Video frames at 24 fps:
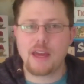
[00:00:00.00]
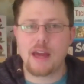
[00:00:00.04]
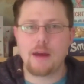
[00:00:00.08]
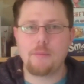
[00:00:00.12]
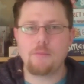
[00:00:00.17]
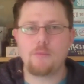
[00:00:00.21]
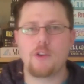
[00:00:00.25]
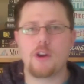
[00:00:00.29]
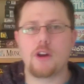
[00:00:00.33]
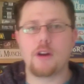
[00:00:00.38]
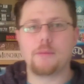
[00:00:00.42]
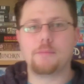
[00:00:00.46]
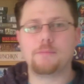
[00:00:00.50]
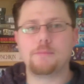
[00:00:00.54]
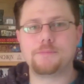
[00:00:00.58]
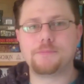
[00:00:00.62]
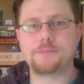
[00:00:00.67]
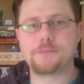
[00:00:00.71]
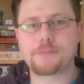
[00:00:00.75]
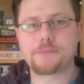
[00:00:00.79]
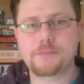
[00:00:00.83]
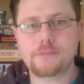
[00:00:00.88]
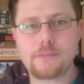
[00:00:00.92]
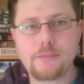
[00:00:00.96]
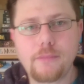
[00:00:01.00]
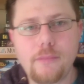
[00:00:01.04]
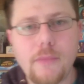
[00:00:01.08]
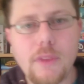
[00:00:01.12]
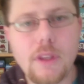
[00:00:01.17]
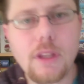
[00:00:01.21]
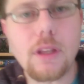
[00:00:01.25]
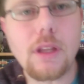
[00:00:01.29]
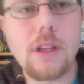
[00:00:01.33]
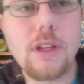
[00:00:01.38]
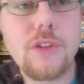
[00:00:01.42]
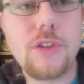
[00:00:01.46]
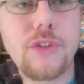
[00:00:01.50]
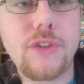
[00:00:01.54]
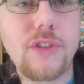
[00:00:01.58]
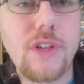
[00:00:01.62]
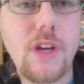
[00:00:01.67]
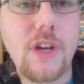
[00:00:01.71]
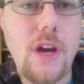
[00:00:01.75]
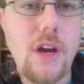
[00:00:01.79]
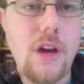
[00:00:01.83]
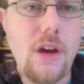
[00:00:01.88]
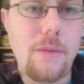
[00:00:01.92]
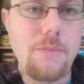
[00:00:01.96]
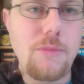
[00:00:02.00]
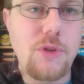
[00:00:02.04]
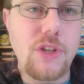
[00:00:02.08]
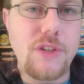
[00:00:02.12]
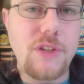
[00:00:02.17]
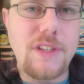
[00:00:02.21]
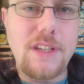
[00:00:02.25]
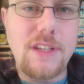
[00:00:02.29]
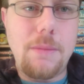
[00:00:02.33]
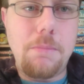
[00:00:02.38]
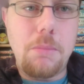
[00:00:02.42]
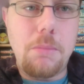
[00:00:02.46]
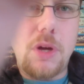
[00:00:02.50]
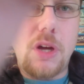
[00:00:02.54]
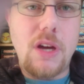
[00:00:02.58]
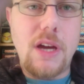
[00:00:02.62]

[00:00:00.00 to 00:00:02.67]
the camera. So, I'm just in